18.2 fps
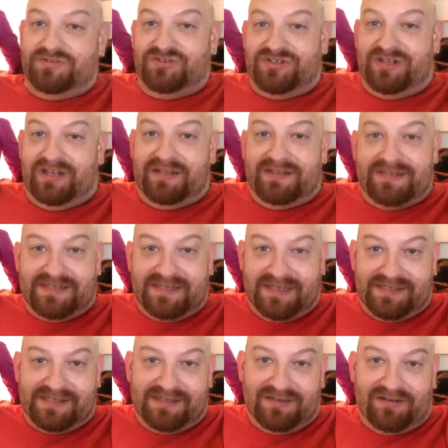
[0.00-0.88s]
She
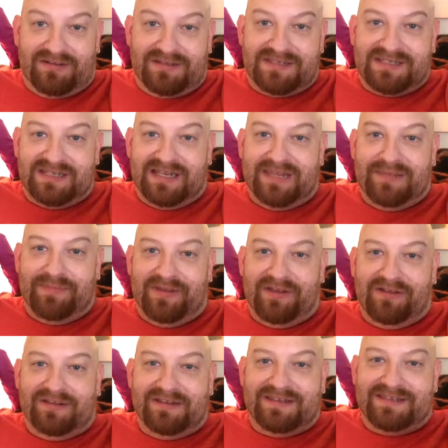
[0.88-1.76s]
insisted on
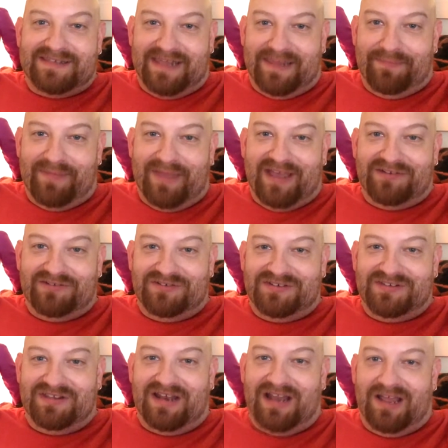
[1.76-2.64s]
sleeping on the same
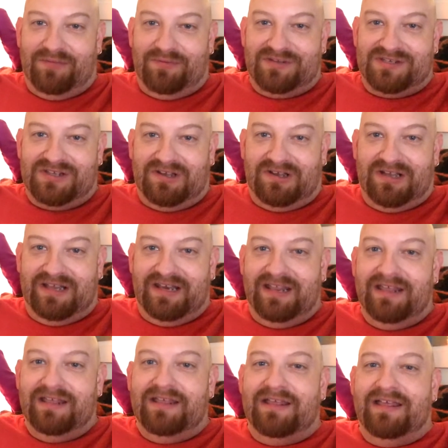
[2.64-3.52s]
mattress that I was
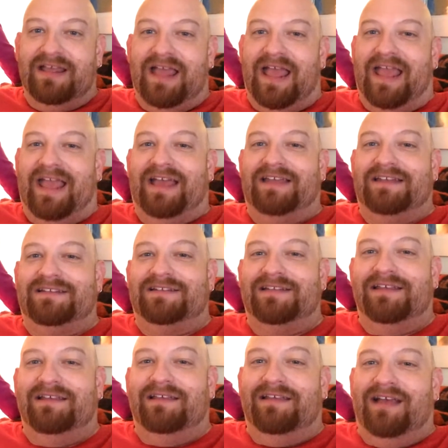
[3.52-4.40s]
on,
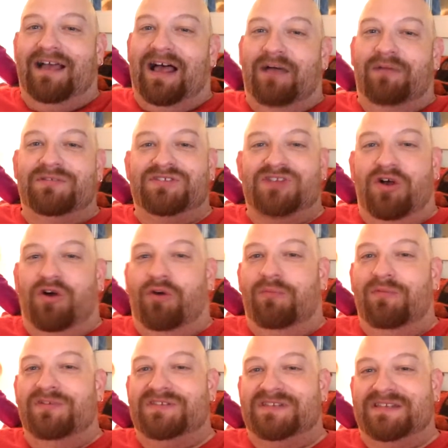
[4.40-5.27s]
and I was
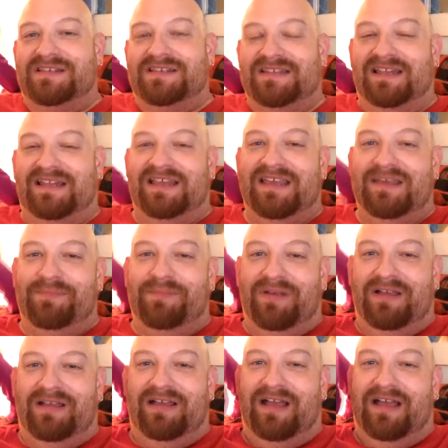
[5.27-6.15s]
almost asleep,
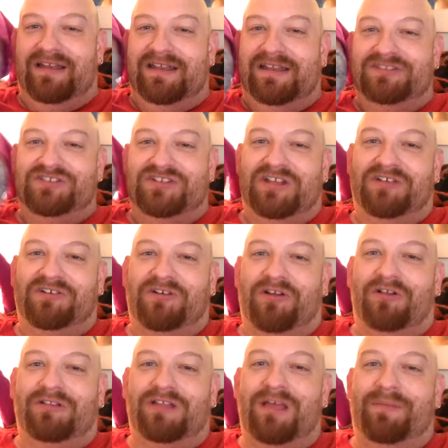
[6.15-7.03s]
and then she
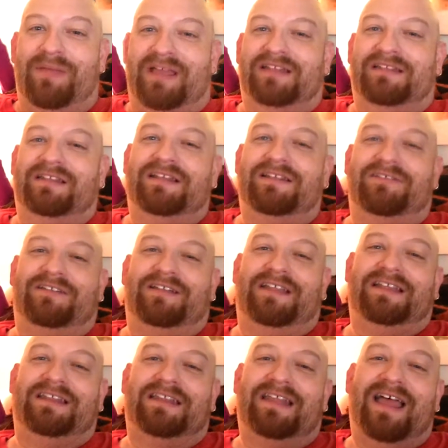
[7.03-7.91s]
crawled up and
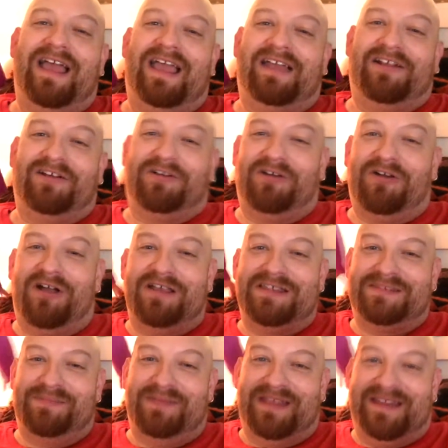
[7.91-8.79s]
literally laid
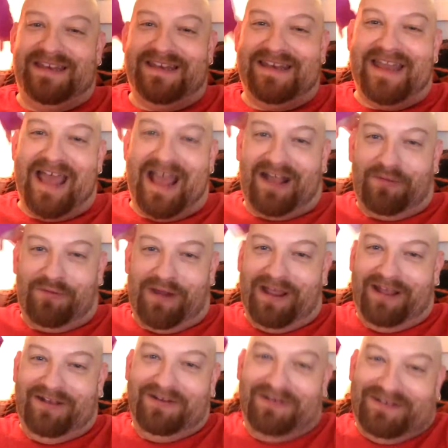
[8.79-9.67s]
across my neck
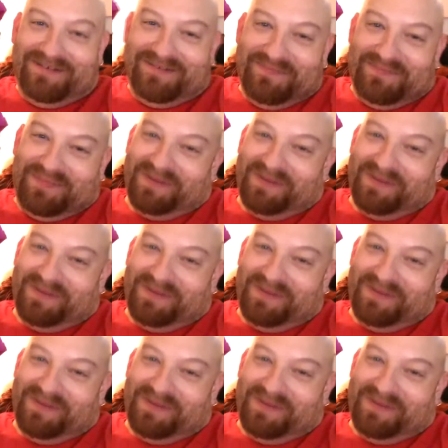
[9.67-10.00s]
where I couldn't